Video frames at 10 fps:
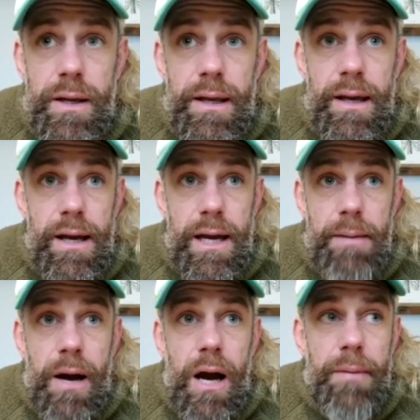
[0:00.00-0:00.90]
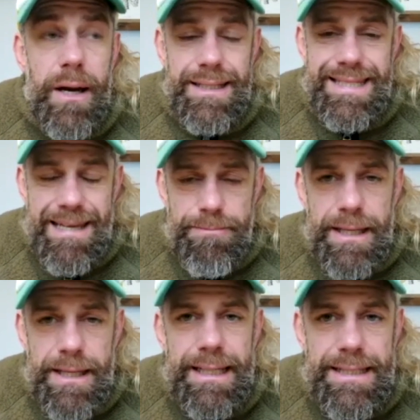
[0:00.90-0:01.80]
I might
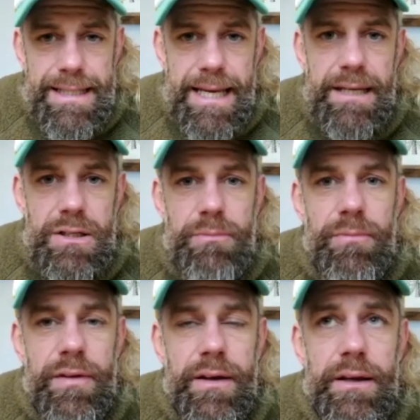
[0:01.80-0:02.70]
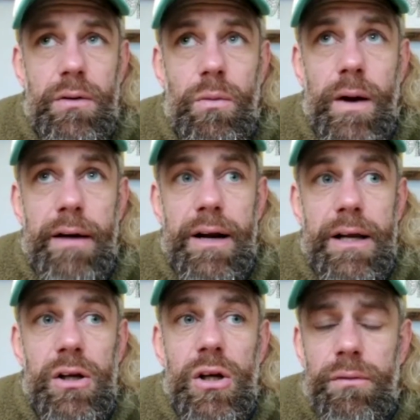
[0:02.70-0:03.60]
typically take something where I
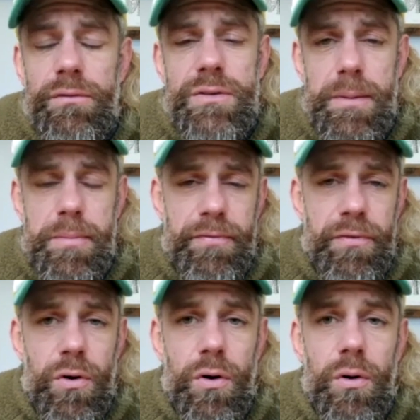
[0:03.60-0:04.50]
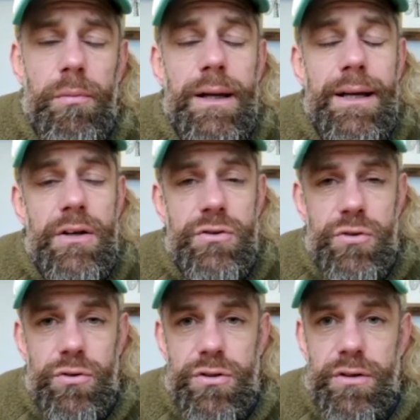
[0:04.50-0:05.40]
can comfortably perform
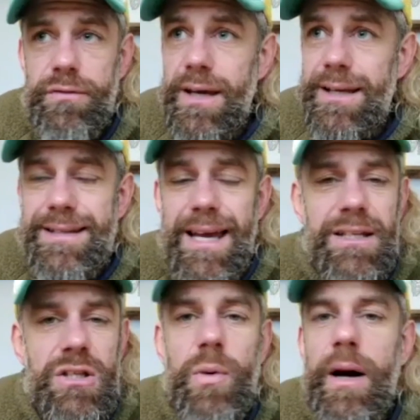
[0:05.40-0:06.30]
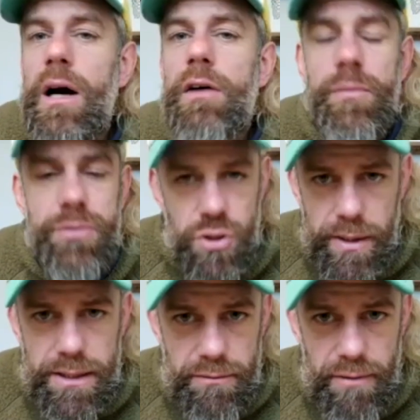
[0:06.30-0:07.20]
sort of 10, 12, up to
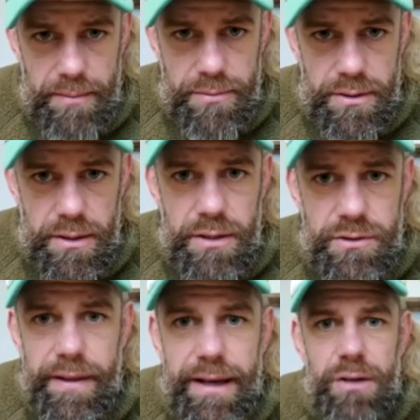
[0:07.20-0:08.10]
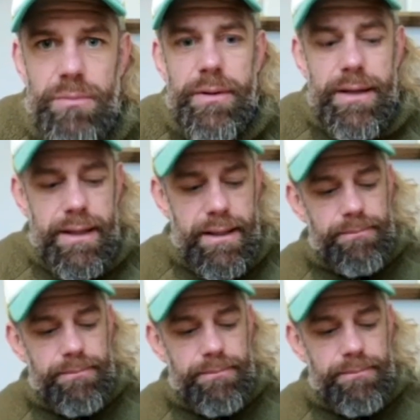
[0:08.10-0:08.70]
20 reps. So that could be